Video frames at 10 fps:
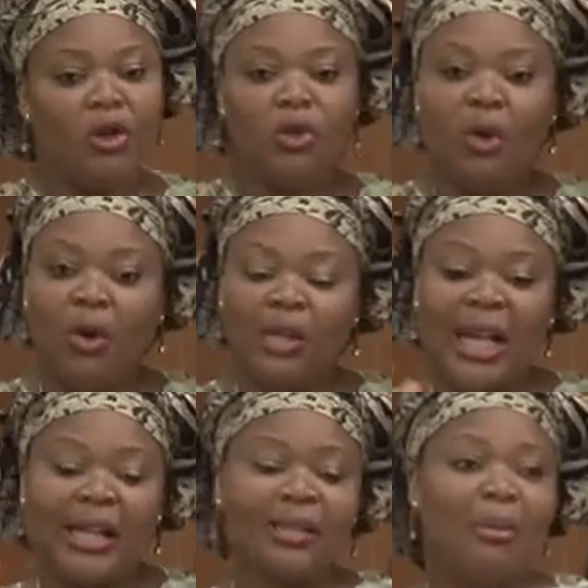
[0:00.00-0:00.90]
Those
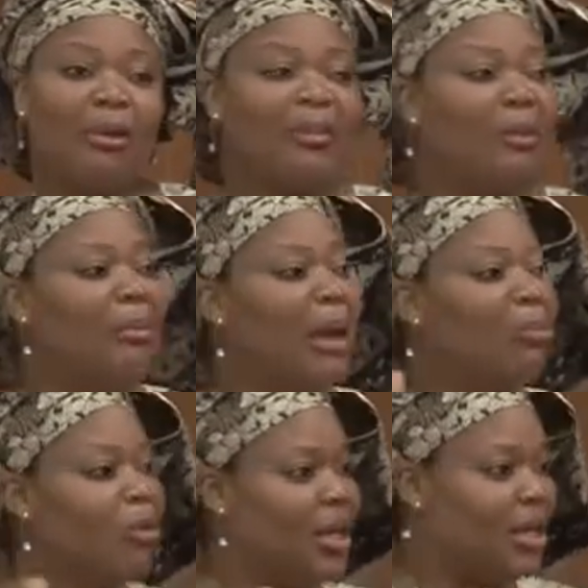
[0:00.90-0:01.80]
are some of the
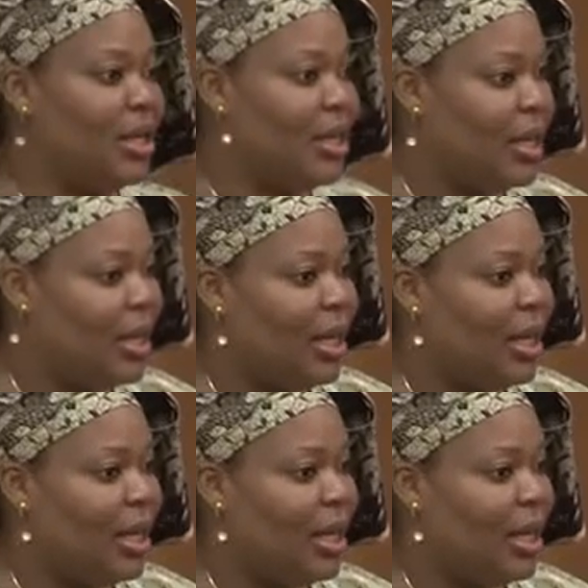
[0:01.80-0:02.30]
memories